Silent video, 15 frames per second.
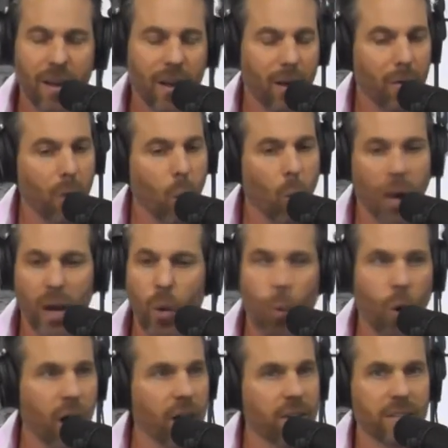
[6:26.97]
I don't know what it
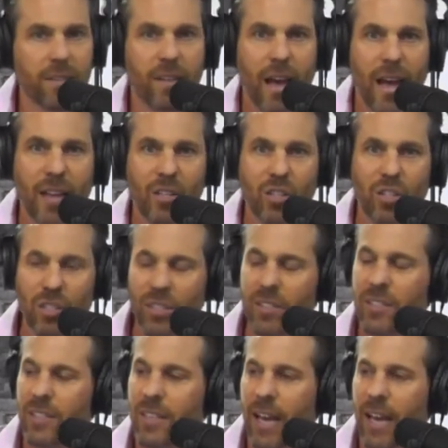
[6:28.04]
was. I just